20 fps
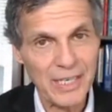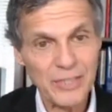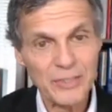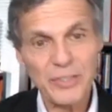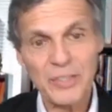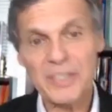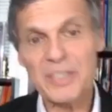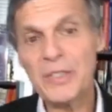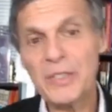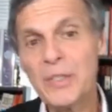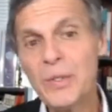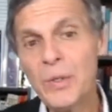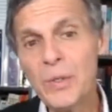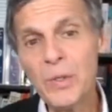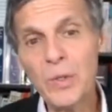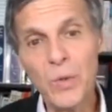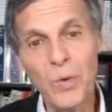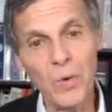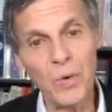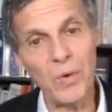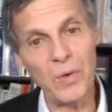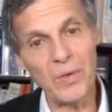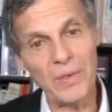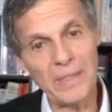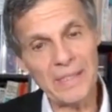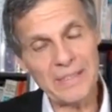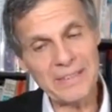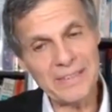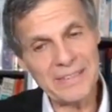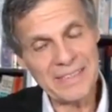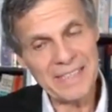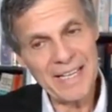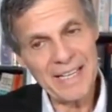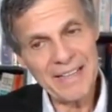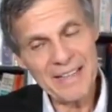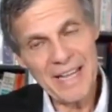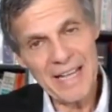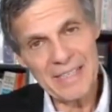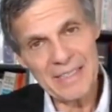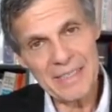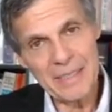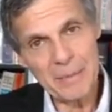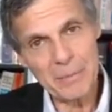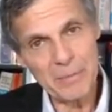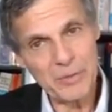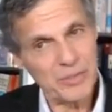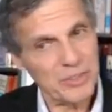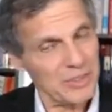So the new goal is to get that number